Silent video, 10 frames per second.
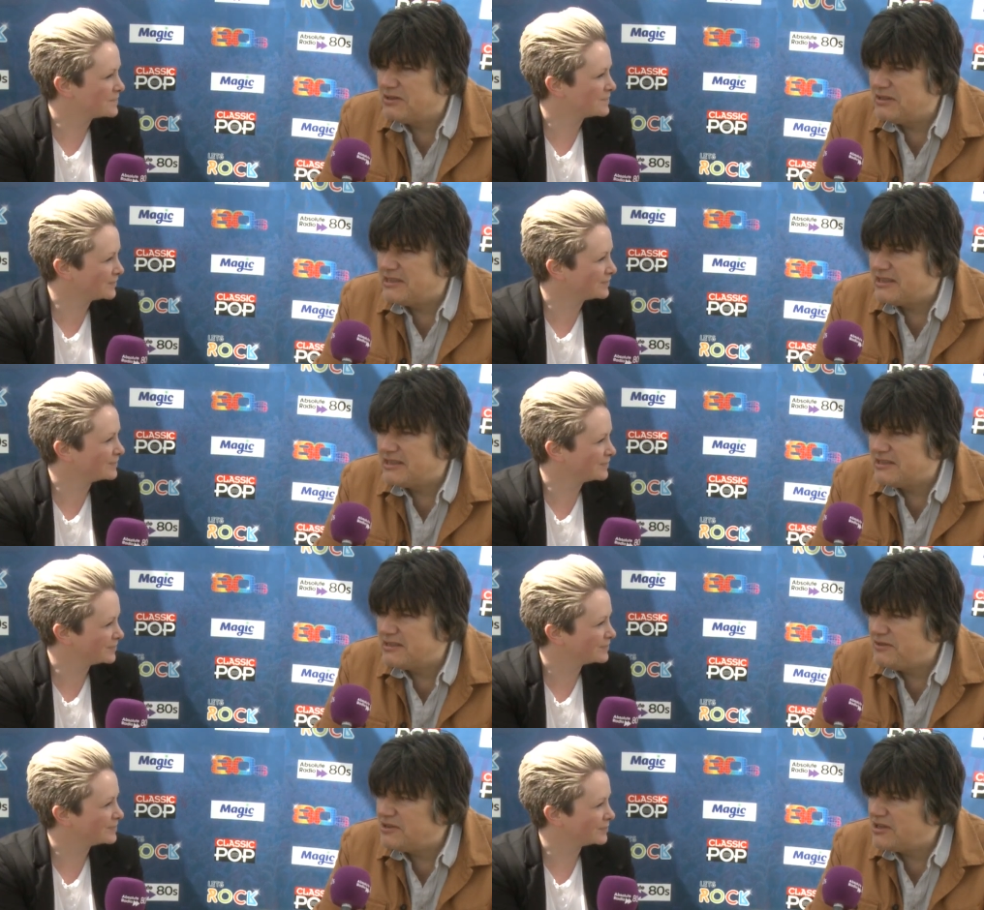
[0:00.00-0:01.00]
Speaker 1: on these things.
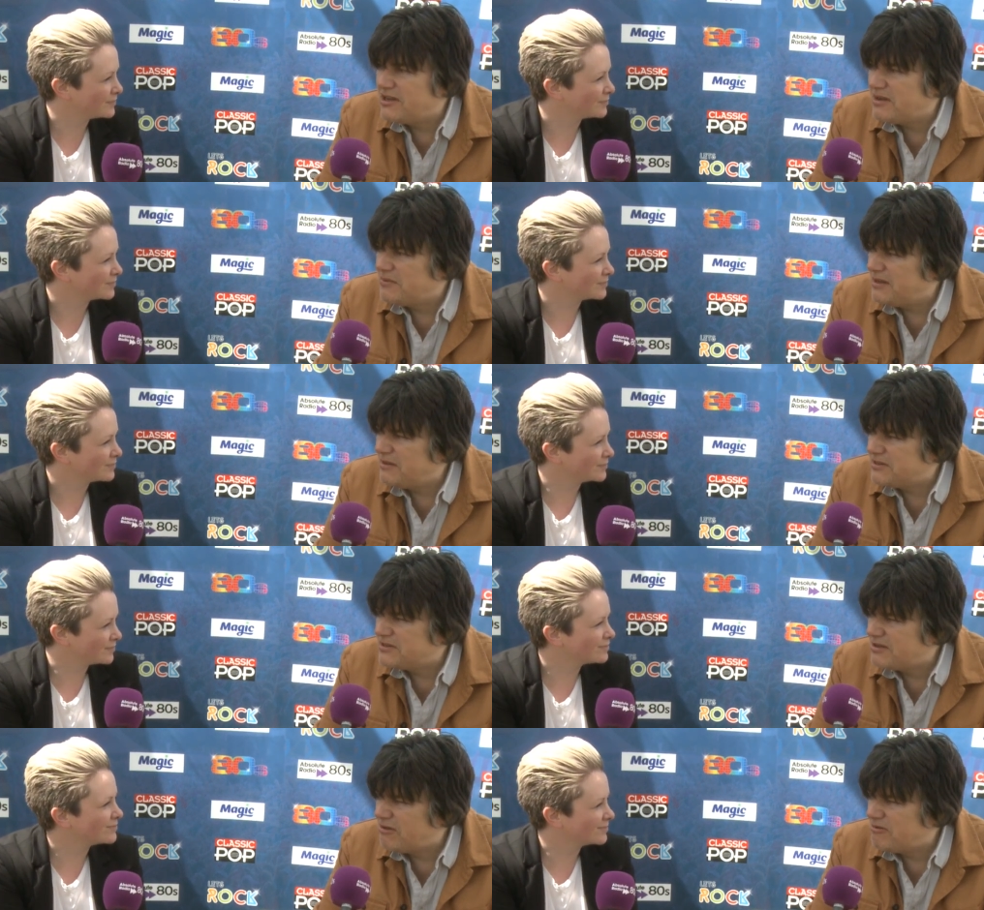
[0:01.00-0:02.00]
Is you turn up and if
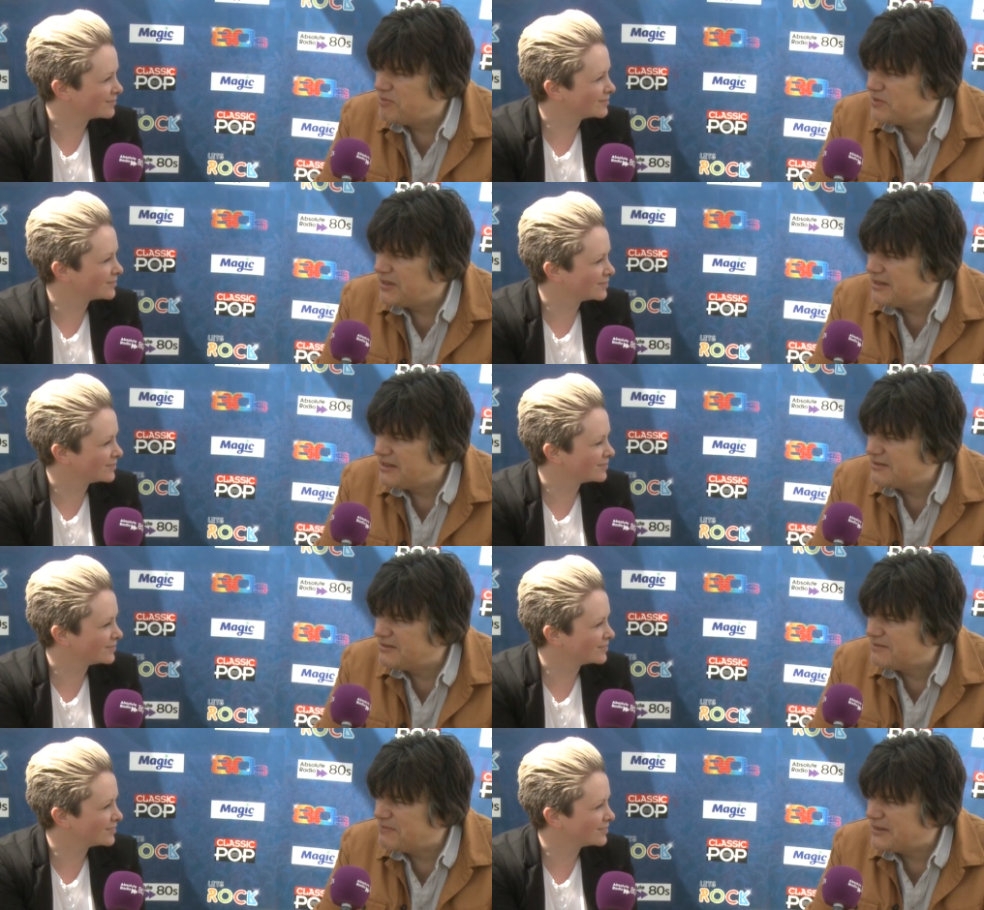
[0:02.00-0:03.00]
it's horrible, then
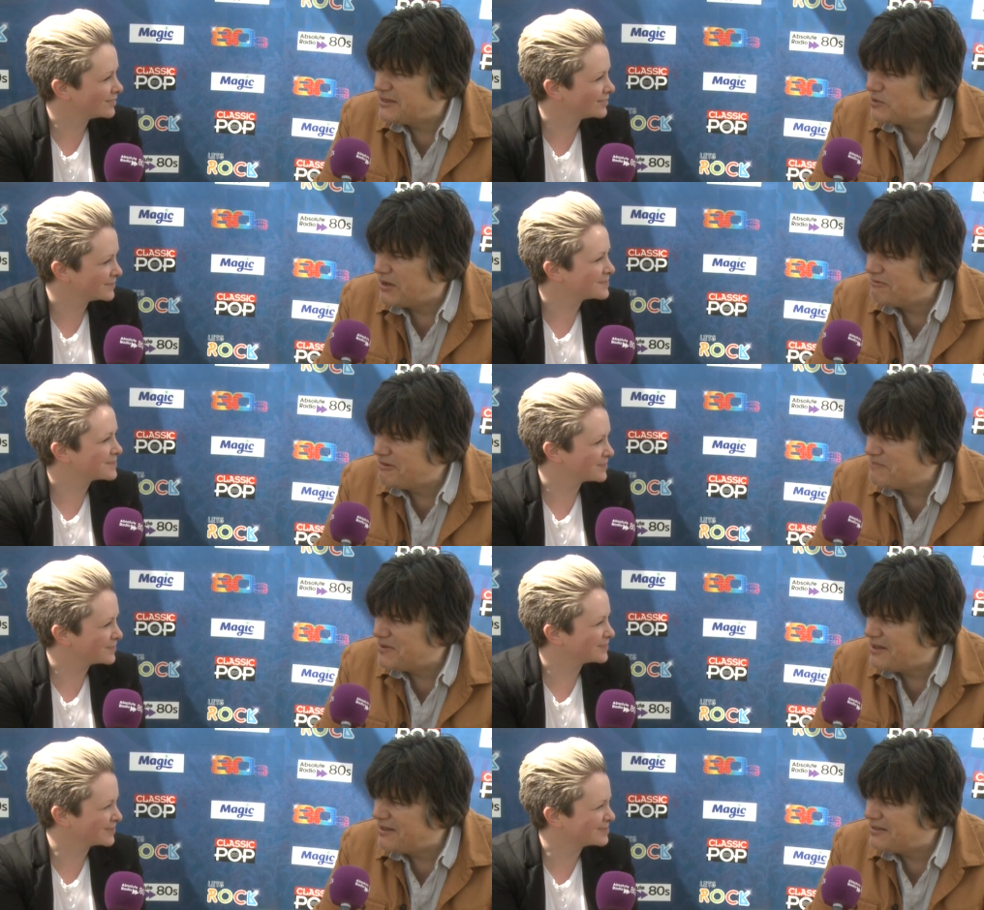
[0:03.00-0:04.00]
it makes it quite grim.
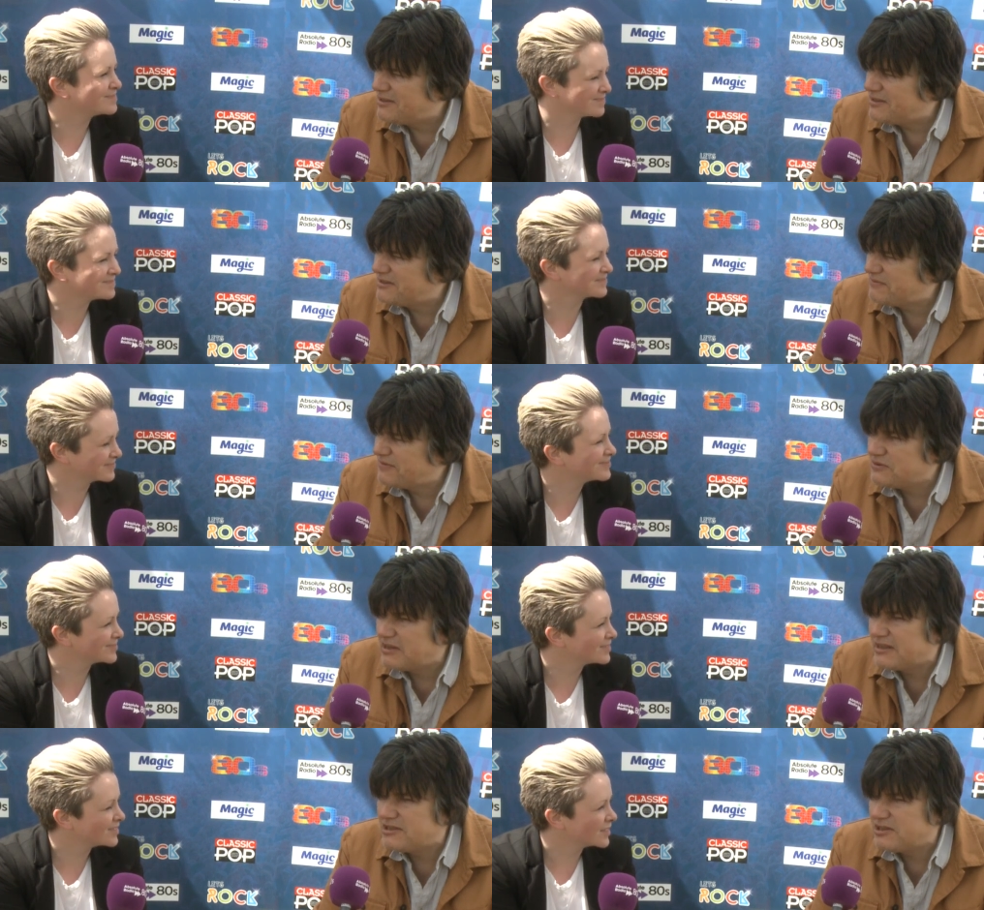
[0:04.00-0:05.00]
But it feels
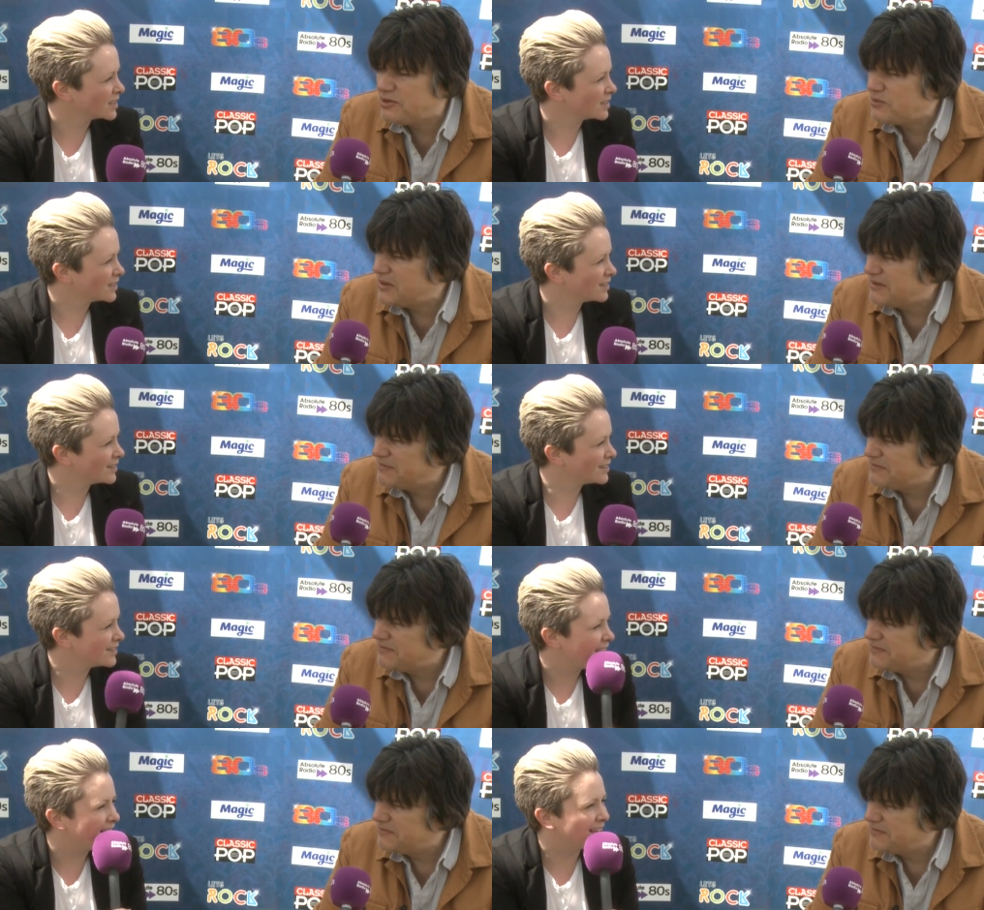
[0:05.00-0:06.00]
like it's a good one.
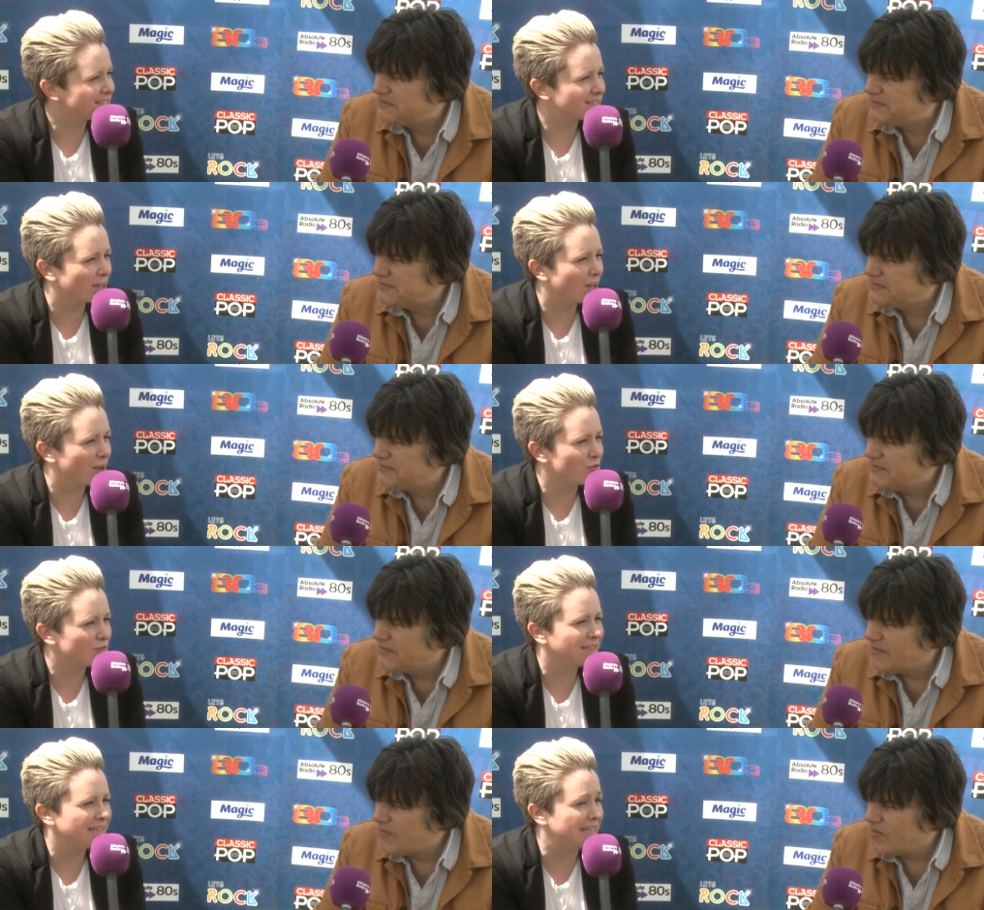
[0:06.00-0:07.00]
Speaker 2: It's a, uh, a
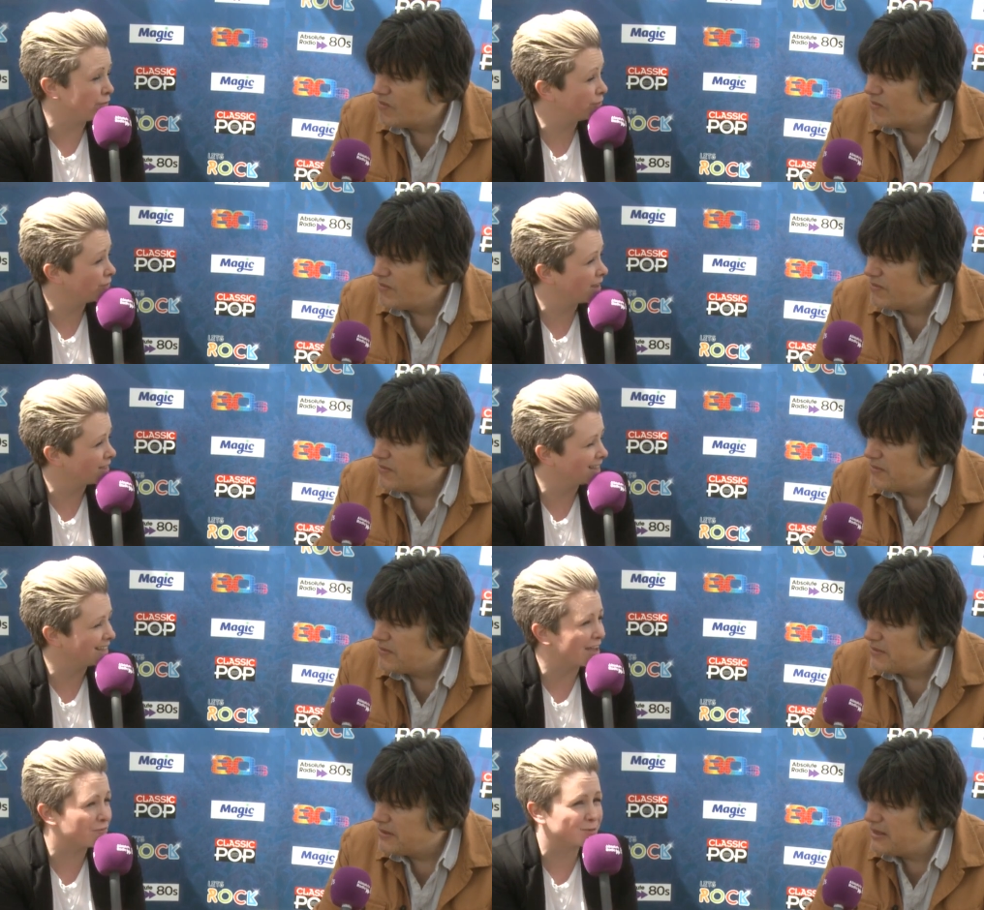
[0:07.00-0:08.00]
relief. I think
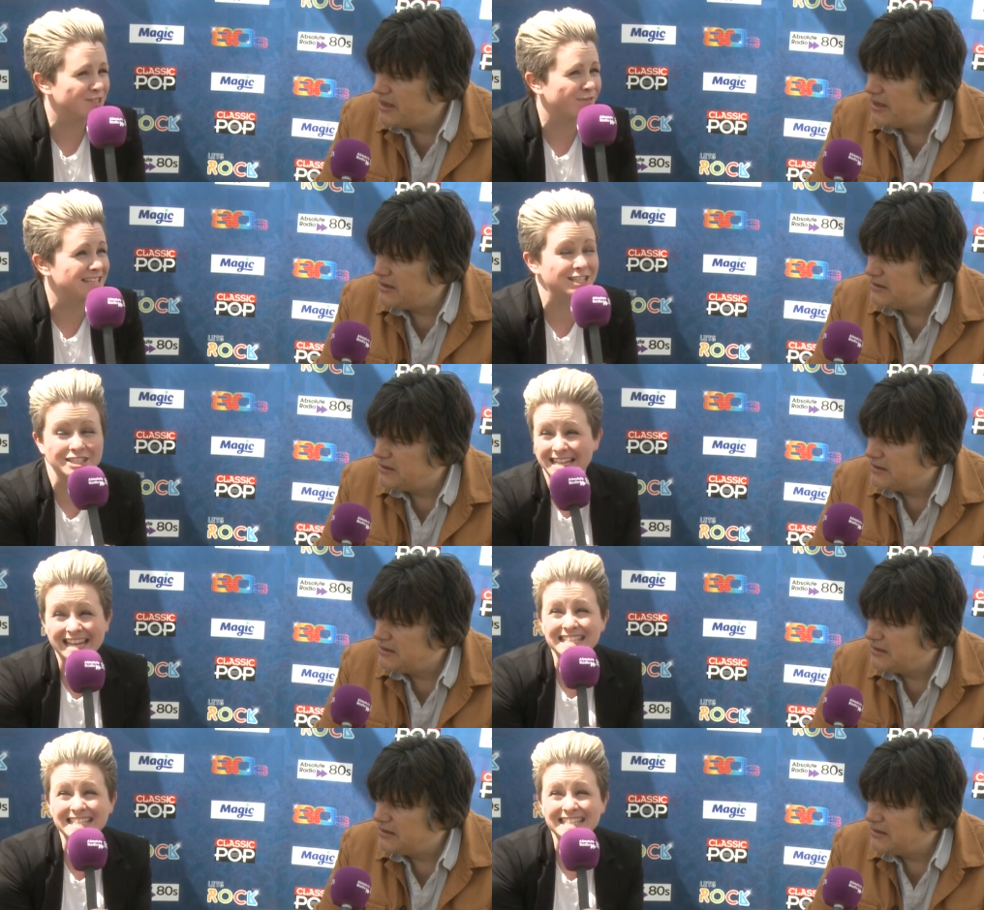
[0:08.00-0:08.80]
everyone's yeah. face is just like